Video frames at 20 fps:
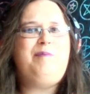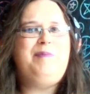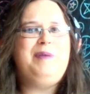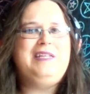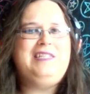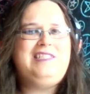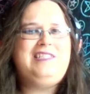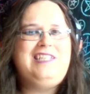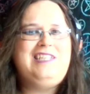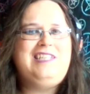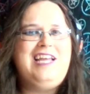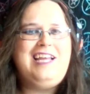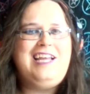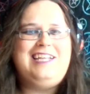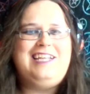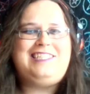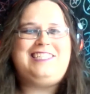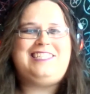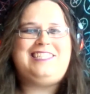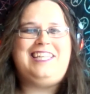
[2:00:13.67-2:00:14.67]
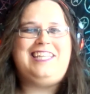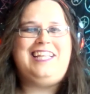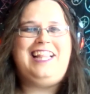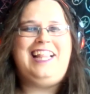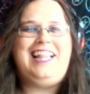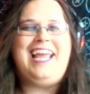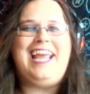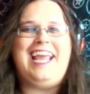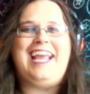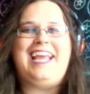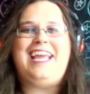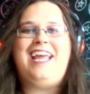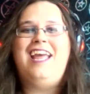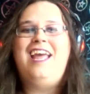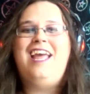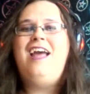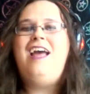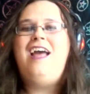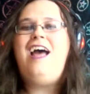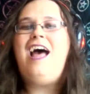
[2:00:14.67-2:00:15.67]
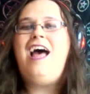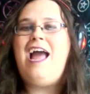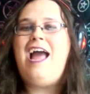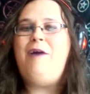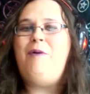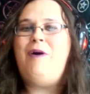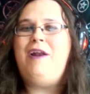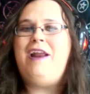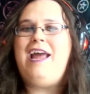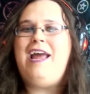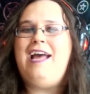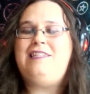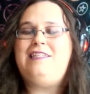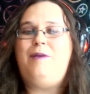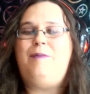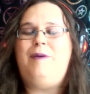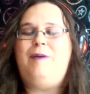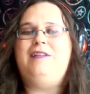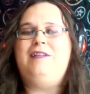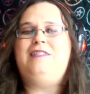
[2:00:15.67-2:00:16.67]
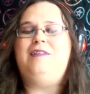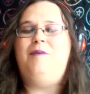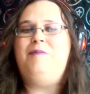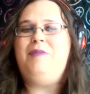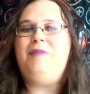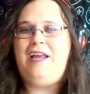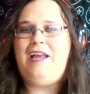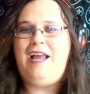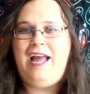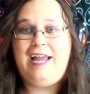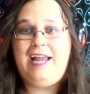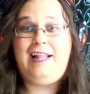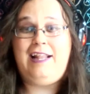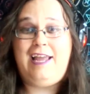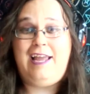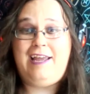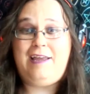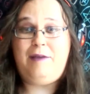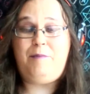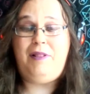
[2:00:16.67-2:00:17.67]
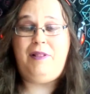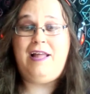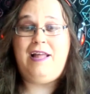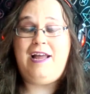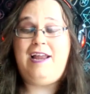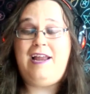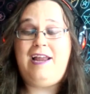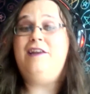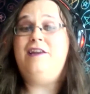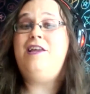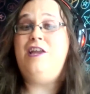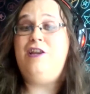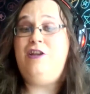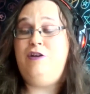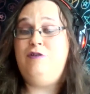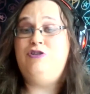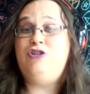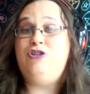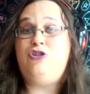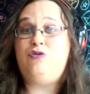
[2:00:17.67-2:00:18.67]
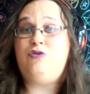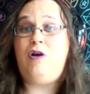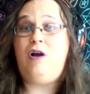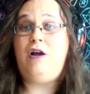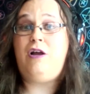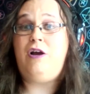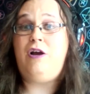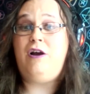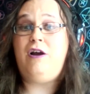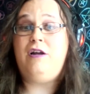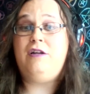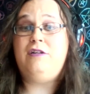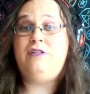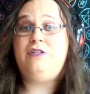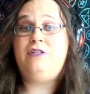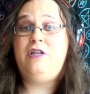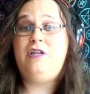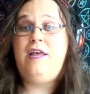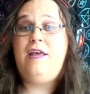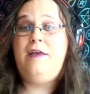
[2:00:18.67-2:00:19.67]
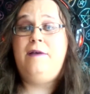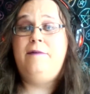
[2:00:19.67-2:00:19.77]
business. like, oh, I want to ask about something. I'd like it blind. Can you just draw cards?